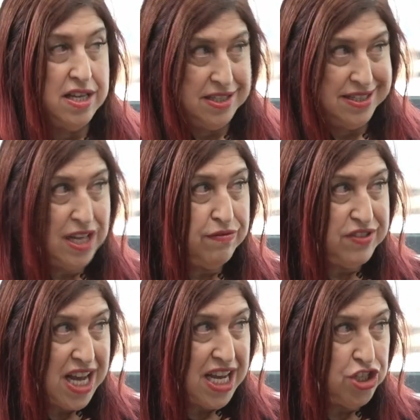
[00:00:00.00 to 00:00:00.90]

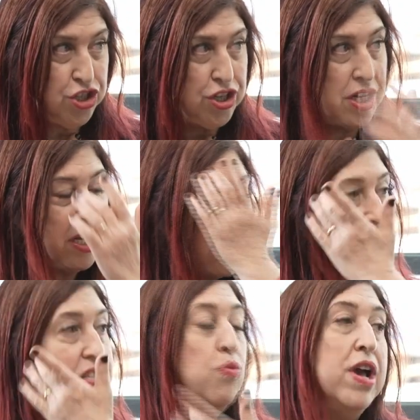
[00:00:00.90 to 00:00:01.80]
self touch
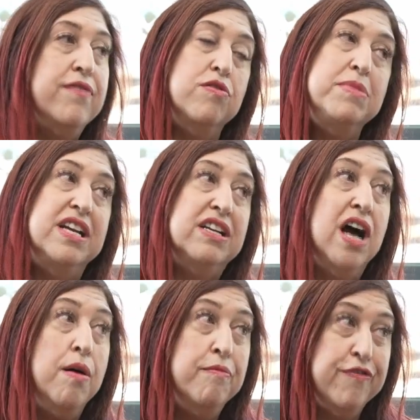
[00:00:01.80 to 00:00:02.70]
as a way for me to
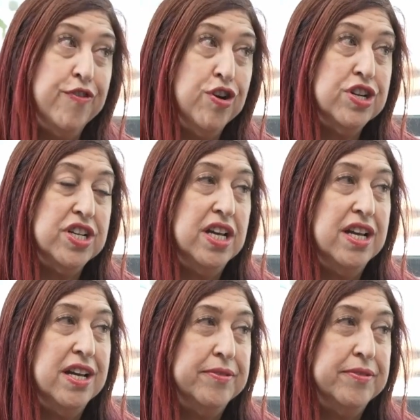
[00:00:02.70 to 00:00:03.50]
comfort